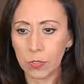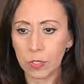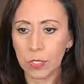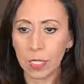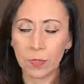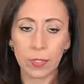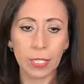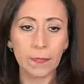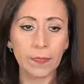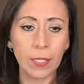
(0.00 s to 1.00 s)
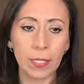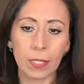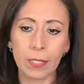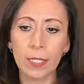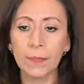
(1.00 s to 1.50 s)
actually.
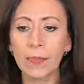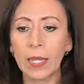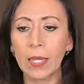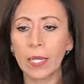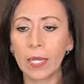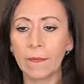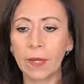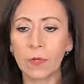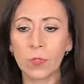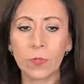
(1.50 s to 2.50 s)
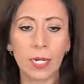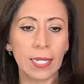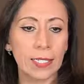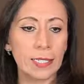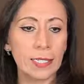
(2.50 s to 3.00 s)
Enter. If I go to the
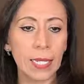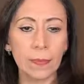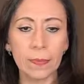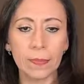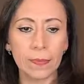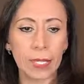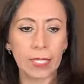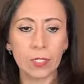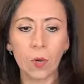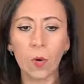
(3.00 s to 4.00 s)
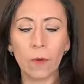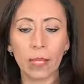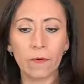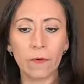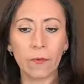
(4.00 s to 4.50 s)
last step, that's all my
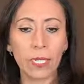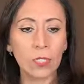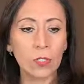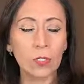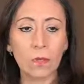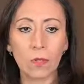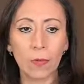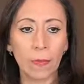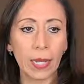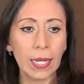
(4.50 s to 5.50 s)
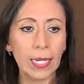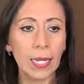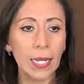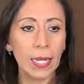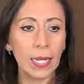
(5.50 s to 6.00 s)
information combined.
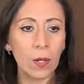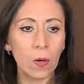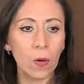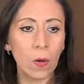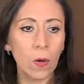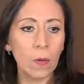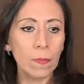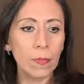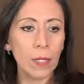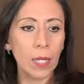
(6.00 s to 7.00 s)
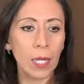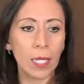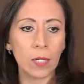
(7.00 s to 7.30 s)
Go home and